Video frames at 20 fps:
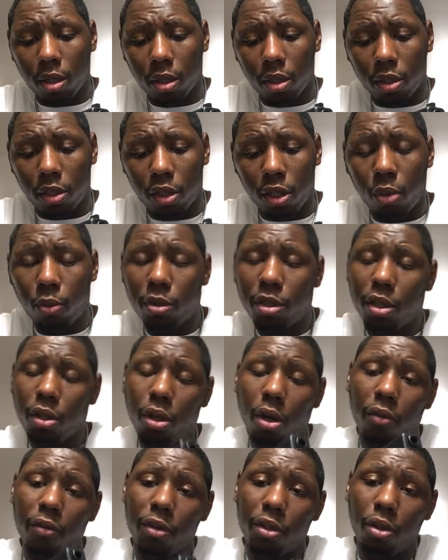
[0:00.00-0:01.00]
she wasn't
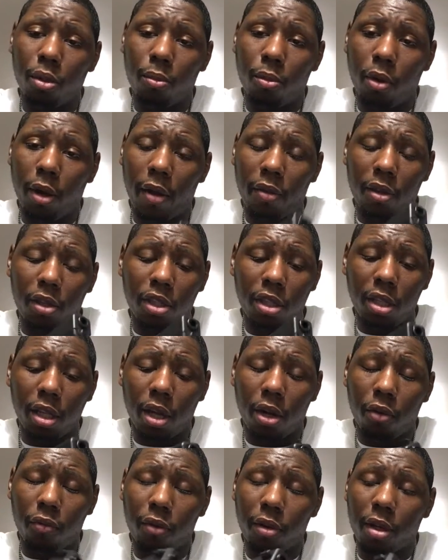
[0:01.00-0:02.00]
nervous no more. After she
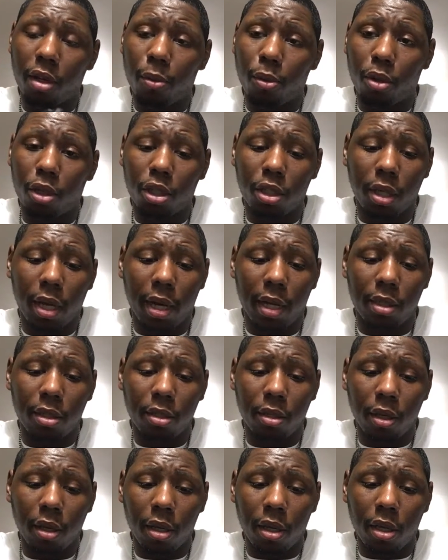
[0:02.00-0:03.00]
let off a couple of
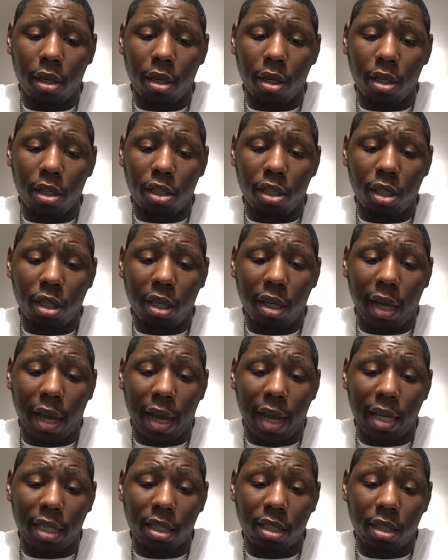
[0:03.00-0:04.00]
shots, she
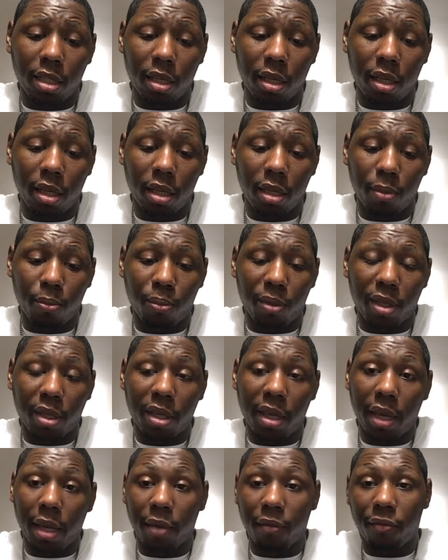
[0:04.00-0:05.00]
actually
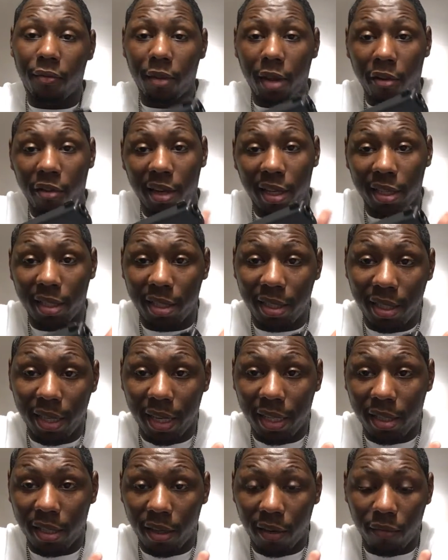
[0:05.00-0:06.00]
became very
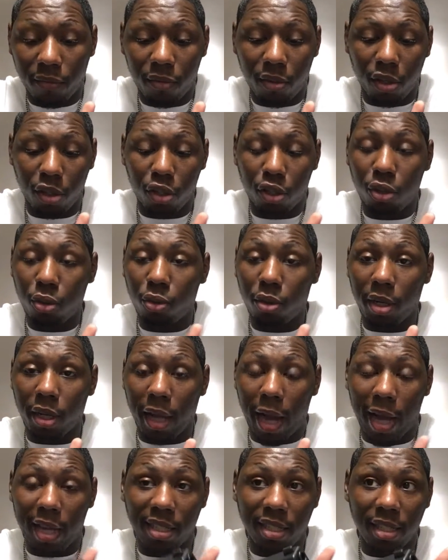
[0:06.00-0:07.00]
addictive to shooting it.
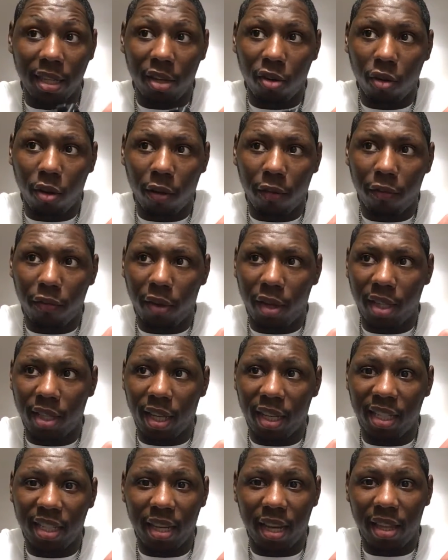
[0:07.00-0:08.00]
I see it on her face,
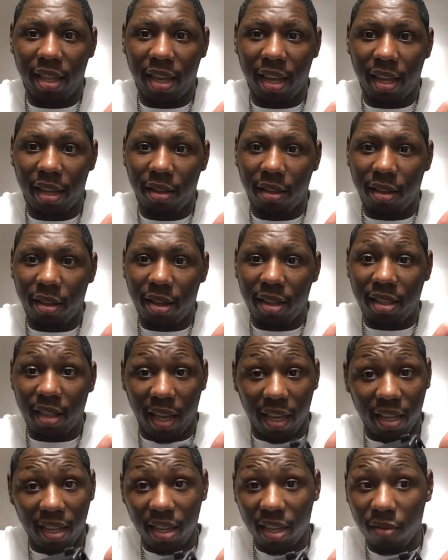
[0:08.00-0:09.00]
like she had that
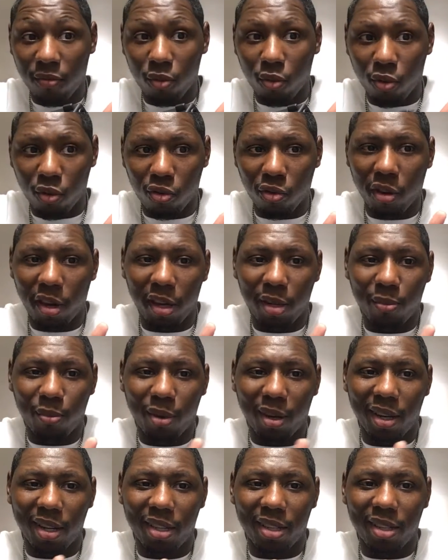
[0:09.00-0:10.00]
evil grin,
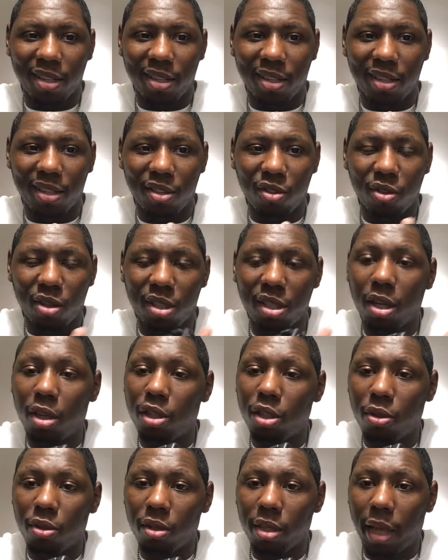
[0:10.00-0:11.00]
but you could tell
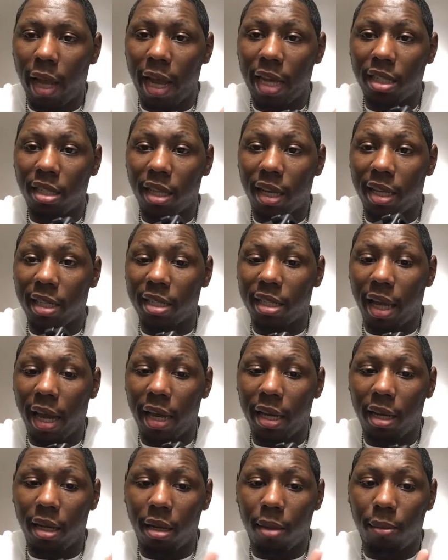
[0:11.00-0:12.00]
she was actually
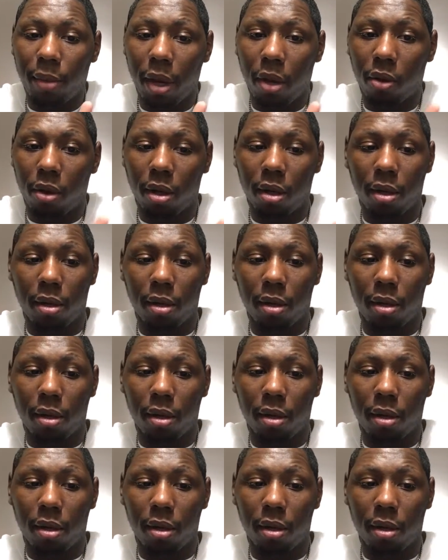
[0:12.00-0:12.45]
excited about